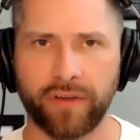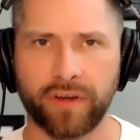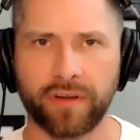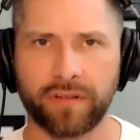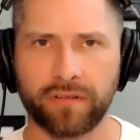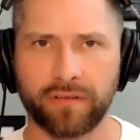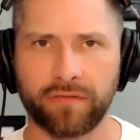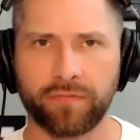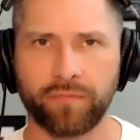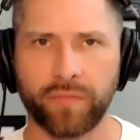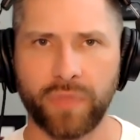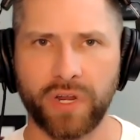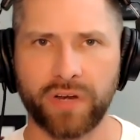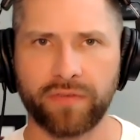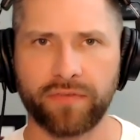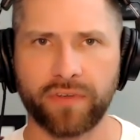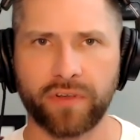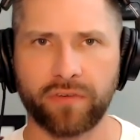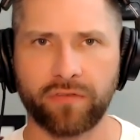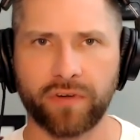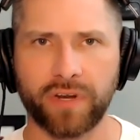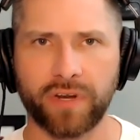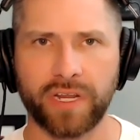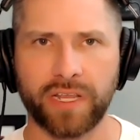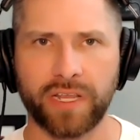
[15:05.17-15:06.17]
a bit of a
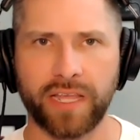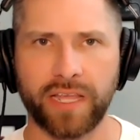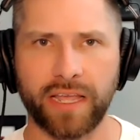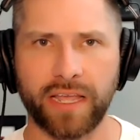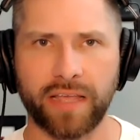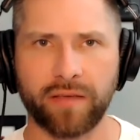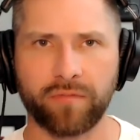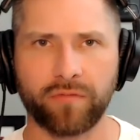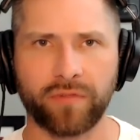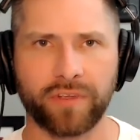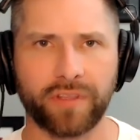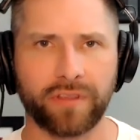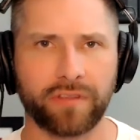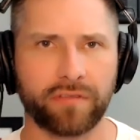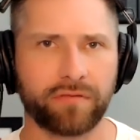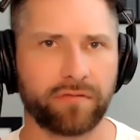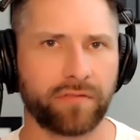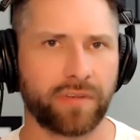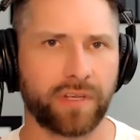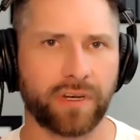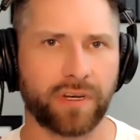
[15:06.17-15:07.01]
gritty game with,